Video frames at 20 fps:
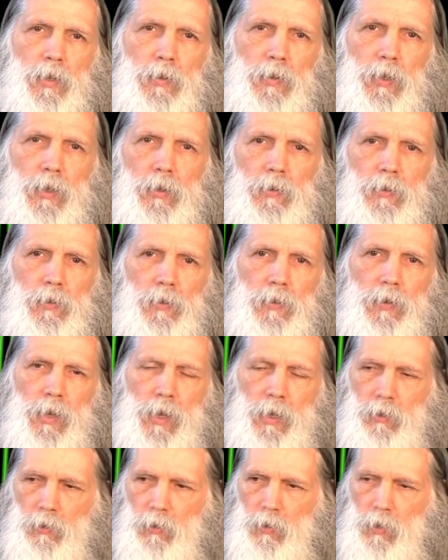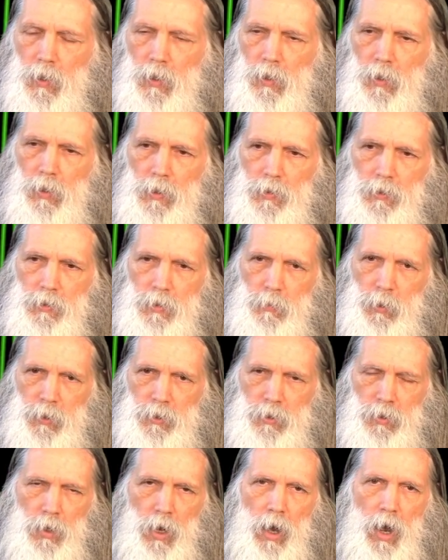then that is a
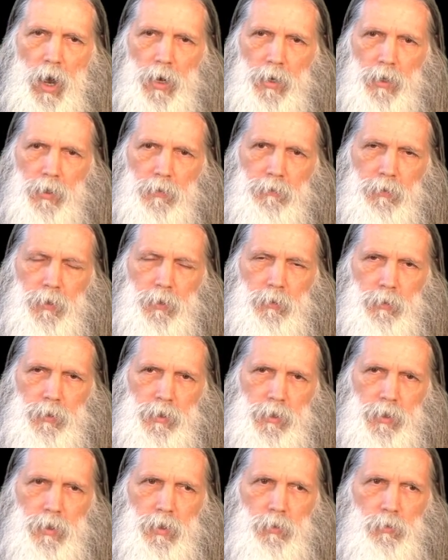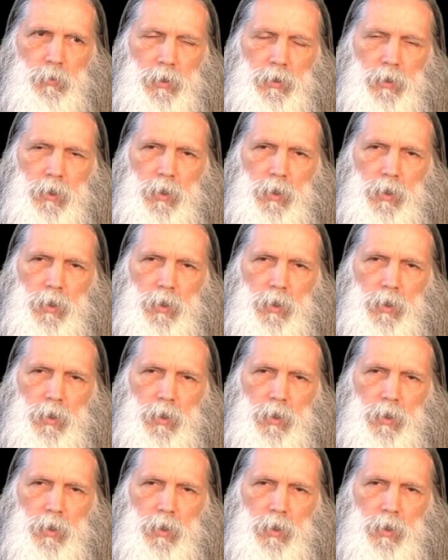much higher frequency than one